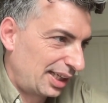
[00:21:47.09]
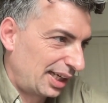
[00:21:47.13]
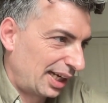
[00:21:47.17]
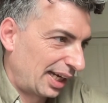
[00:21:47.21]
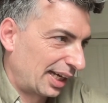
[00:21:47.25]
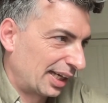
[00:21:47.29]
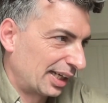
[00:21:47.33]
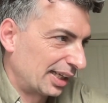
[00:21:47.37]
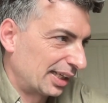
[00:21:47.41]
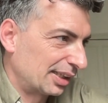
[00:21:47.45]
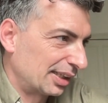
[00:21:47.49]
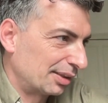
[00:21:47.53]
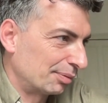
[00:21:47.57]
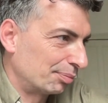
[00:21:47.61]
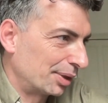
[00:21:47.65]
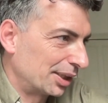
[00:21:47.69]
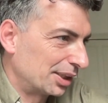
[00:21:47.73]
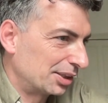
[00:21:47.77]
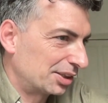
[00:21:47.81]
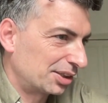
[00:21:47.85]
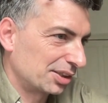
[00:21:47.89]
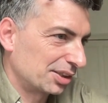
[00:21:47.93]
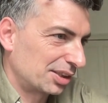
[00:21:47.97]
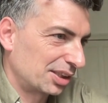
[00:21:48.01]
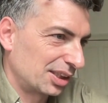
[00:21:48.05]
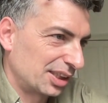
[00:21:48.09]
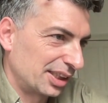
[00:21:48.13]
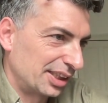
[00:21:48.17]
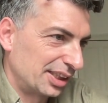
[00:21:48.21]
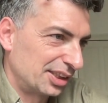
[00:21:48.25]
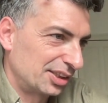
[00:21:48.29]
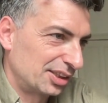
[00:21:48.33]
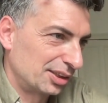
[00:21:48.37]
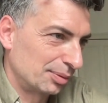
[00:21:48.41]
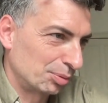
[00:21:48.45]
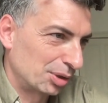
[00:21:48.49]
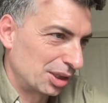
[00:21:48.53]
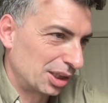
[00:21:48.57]
and basically
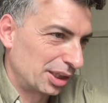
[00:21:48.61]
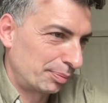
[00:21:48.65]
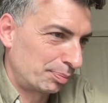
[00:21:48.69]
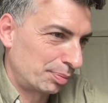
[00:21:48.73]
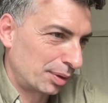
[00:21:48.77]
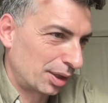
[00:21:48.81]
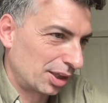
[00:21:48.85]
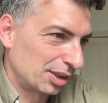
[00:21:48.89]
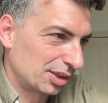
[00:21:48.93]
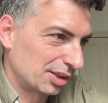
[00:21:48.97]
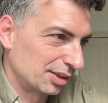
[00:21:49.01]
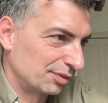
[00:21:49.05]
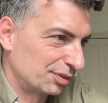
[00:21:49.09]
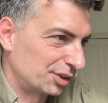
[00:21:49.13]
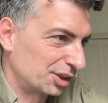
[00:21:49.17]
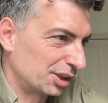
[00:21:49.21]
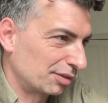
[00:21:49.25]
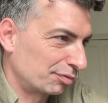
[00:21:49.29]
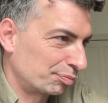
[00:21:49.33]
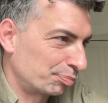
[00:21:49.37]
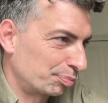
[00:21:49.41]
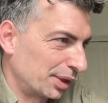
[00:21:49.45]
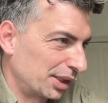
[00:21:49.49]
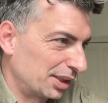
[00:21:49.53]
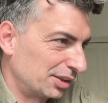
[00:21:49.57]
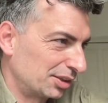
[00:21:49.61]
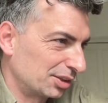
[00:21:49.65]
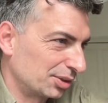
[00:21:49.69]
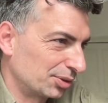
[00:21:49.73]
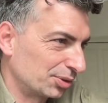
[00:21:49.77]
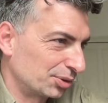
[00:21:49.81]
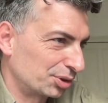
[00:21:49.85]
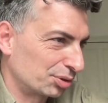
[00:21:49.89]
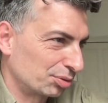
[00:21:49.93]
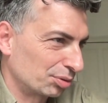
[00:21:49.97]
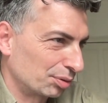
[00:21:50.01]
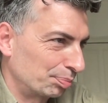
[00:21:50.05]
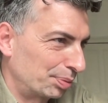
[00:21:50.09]
some clip art of Jeff
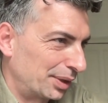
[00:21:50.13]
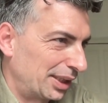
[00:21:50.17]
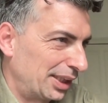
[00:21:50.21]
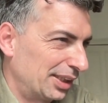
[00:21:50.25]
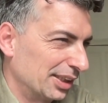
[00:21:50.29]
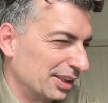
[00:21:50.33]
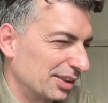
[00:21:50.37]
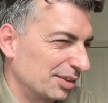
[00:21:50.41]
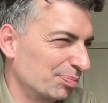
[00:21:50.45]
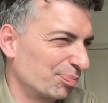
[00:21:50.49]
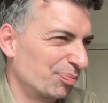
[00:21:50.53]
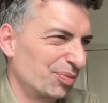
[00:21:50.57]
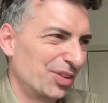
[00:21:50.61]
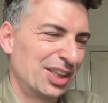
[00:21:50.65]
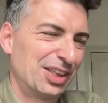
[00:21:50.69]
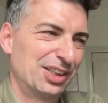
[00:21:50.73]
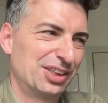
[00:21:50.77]
Bezos repeated.